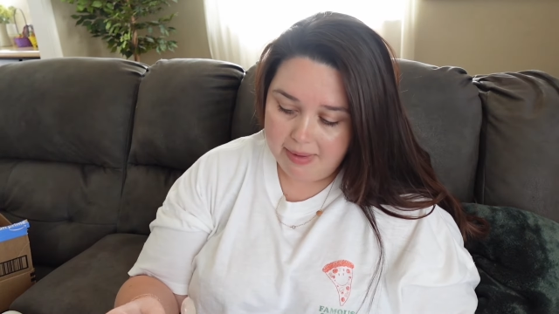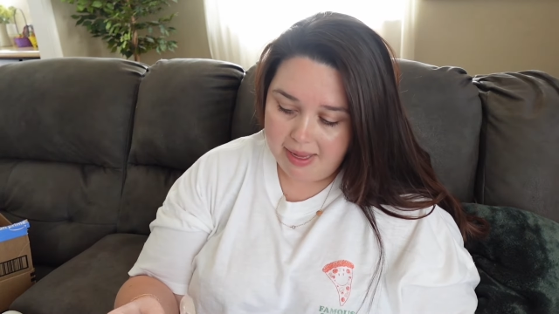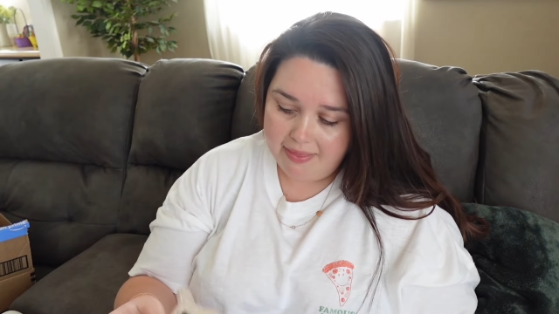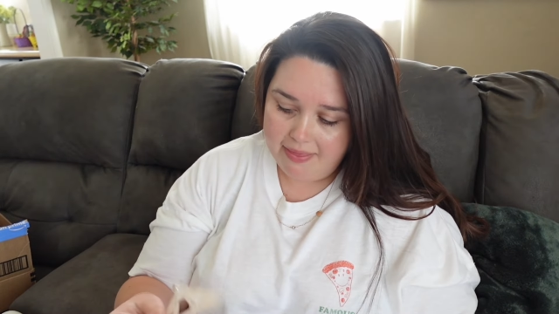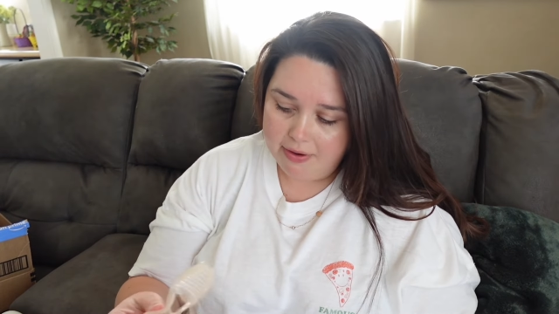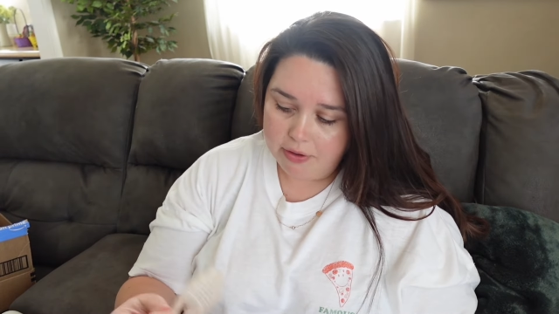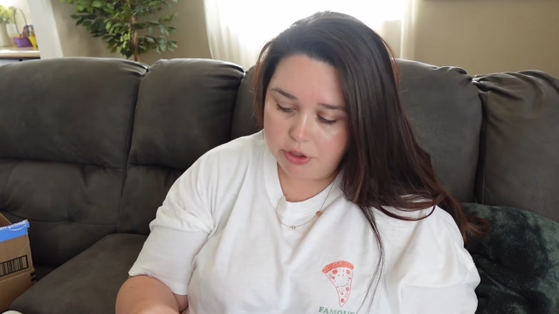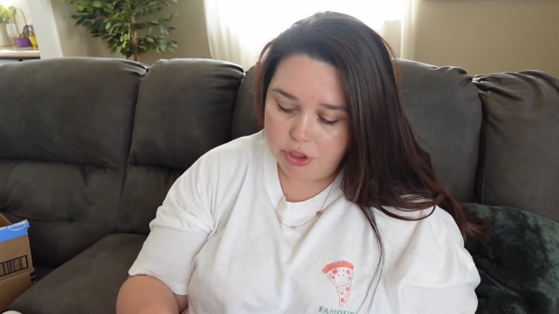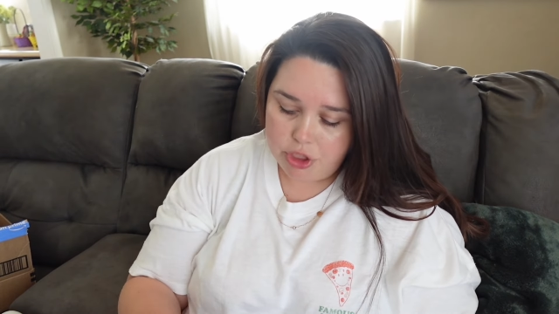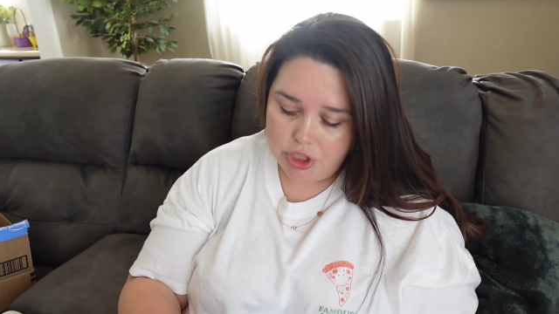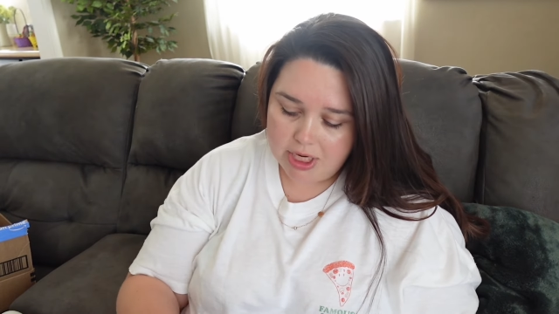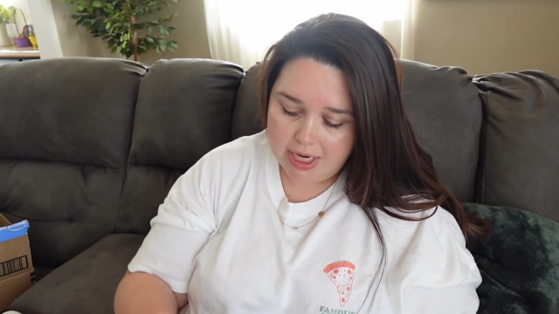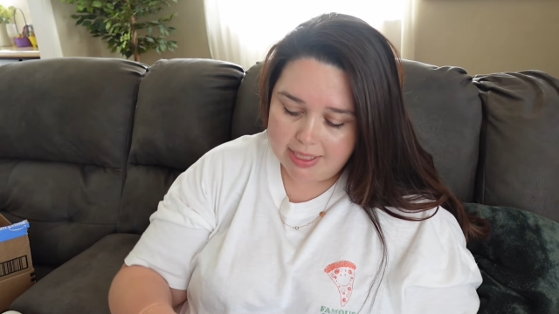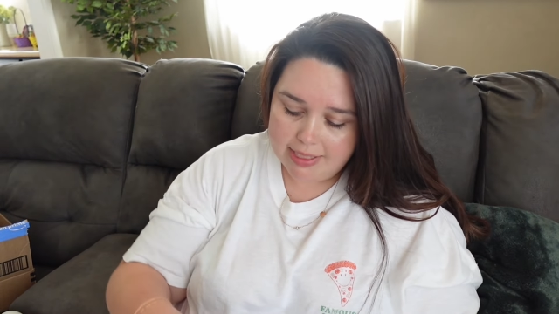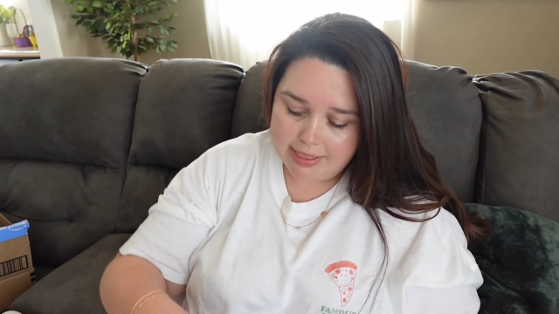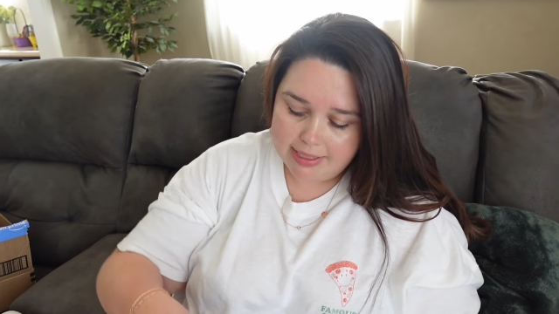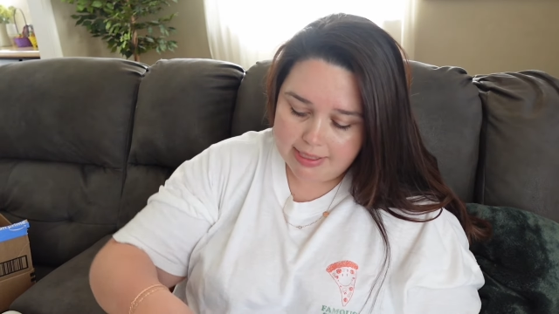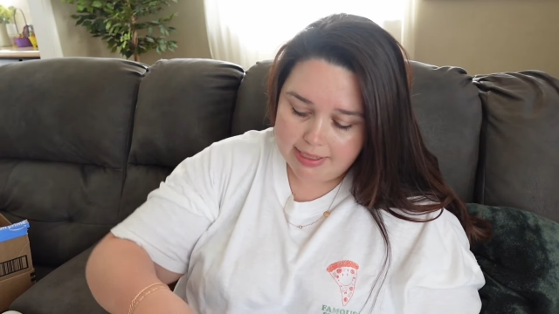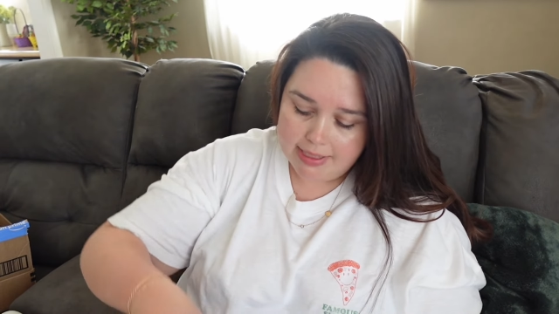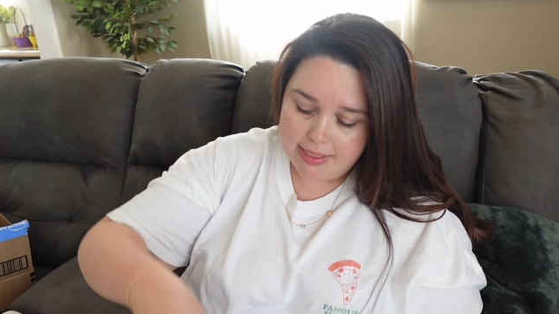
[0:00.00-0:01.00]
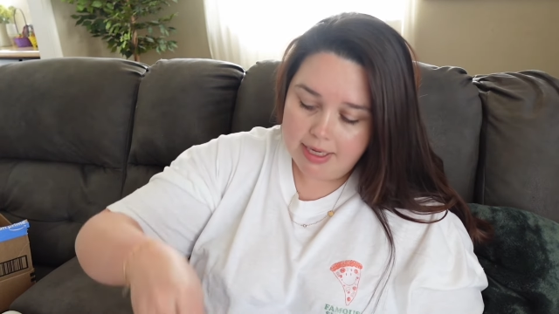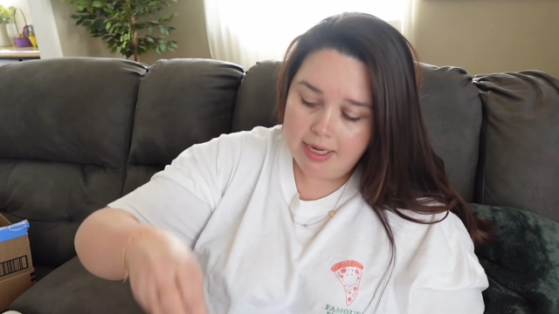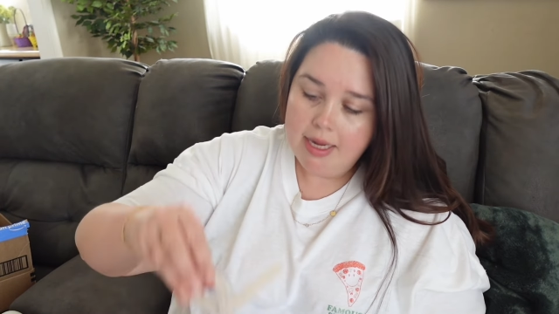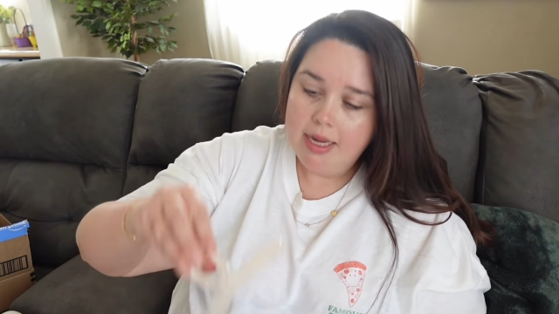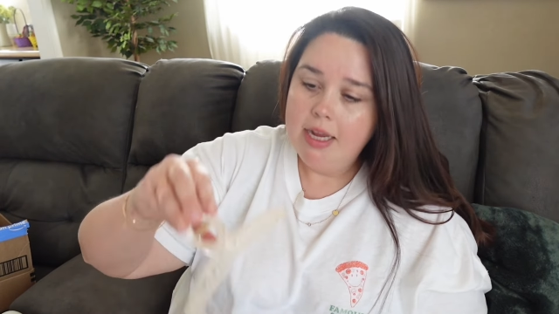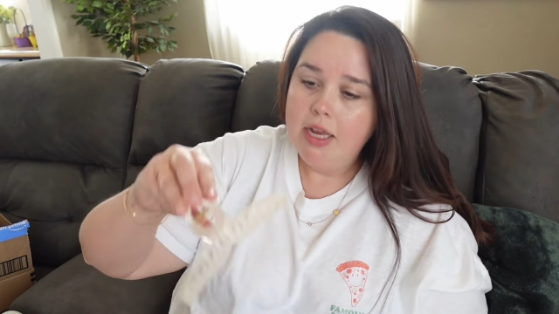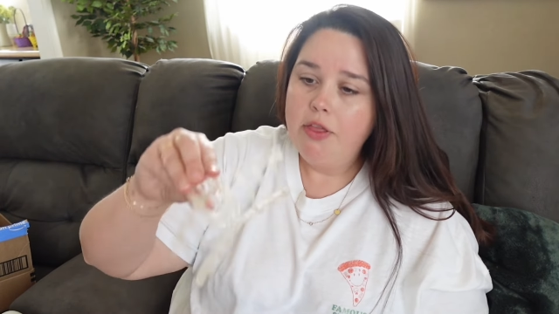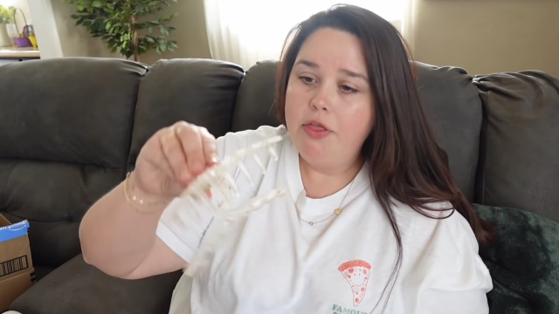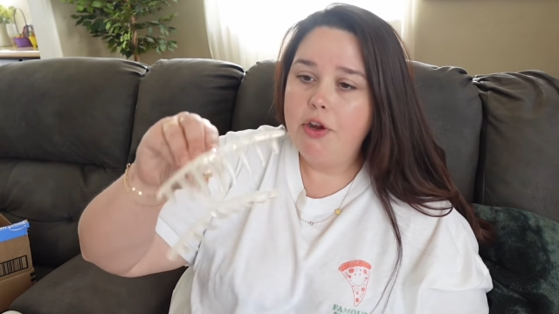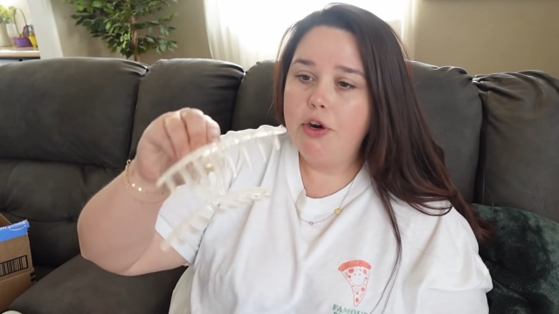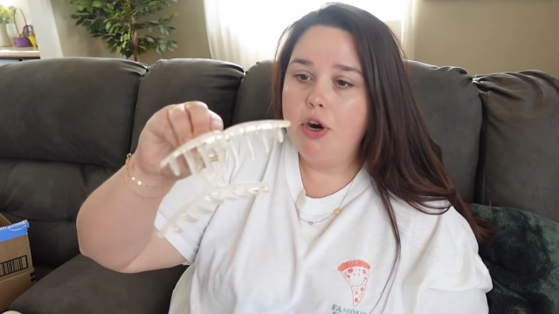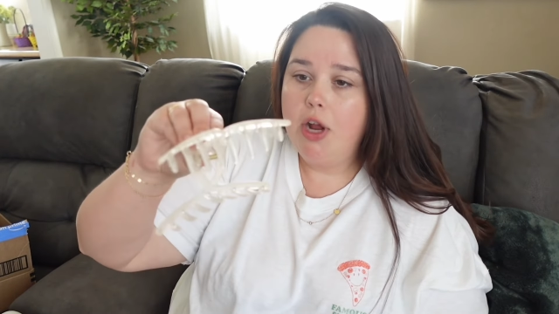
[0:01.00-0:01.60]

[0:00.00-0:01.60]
and they're